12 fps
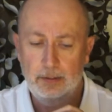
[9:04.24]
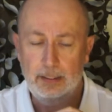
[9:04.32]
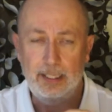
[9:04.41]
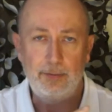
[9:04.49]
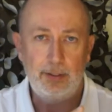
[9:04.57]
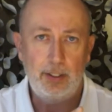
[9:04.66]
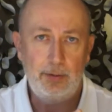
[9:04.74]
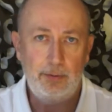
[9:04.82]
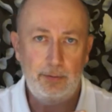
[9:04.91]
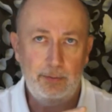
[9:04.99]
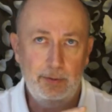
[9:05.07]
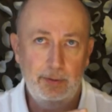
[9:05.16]
Now, I
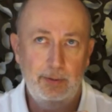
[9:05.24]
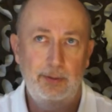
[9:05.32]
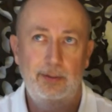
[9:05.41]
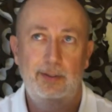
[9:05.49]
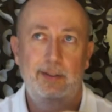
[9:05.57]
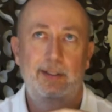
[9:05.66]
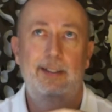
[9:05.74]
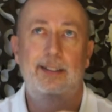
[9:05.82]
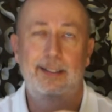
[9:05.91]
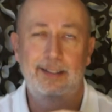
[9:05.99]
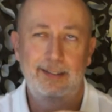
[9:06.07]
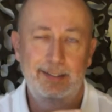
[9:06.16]

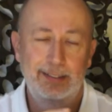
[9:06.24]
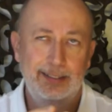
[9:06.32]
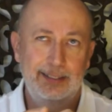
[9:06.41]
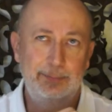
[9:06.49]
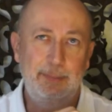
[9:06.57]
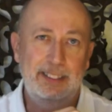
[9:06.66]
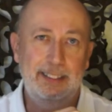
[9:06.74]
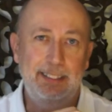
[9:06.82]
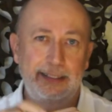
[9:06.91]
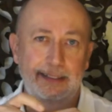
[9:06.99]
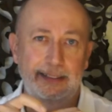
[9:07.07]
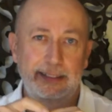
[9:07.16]
know,
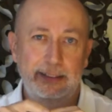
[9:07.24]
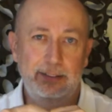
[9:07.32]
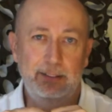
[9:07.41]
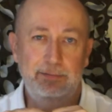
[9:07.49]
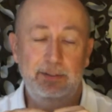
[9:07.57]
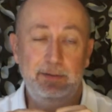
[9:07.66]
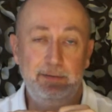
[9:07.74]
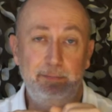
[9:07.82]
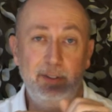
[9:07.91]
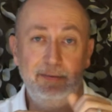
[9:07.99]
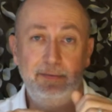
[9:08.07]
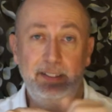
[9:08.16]
speaking to a few of
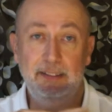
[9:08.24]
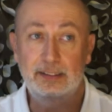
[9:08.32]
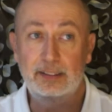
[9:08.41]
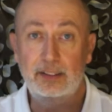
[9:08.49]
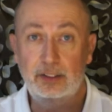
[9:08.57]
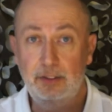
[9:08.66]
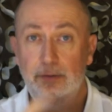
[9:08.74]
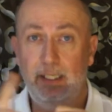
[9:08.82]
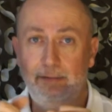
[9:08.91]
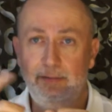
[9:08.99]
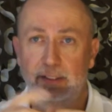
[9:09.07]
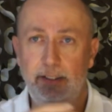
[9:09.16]
my friends that do
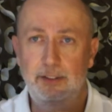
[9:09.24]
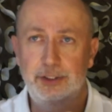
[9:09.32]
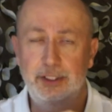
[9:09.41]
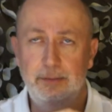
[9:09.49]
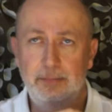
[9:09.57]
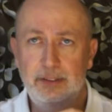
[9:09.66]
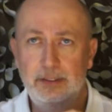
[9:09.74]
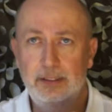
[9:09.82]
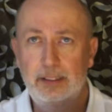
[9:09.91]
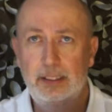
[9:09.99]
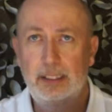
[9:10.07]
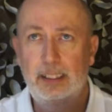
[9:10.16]
have dealerships,
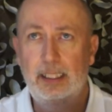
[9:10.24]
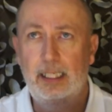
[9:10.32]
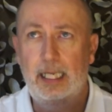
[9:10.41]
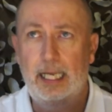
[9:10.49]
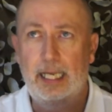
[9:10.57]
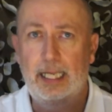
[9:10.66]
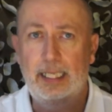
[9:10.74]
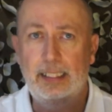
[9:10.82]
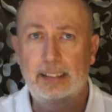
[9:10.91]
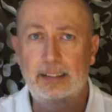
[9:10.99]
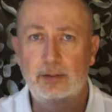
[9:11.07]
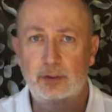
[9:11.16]

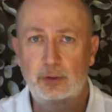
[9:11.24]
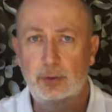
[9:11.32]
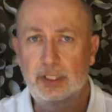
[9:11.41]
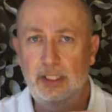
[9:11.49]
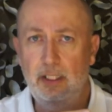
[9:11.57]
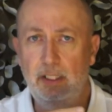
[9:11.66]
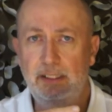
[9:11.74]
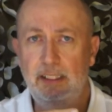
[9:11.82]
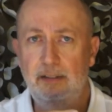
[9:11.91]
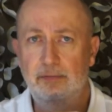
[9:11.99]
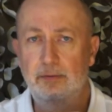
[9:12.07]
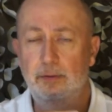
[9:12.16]
and I was talking the
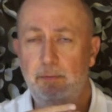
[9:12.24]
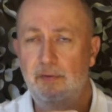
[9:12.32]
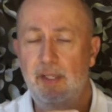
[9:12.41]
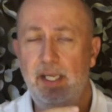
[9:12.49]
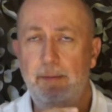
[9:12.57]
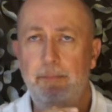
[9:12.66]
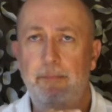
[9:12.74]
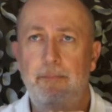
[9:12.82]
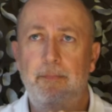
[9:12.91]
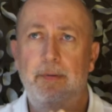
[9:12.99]
idea through with them,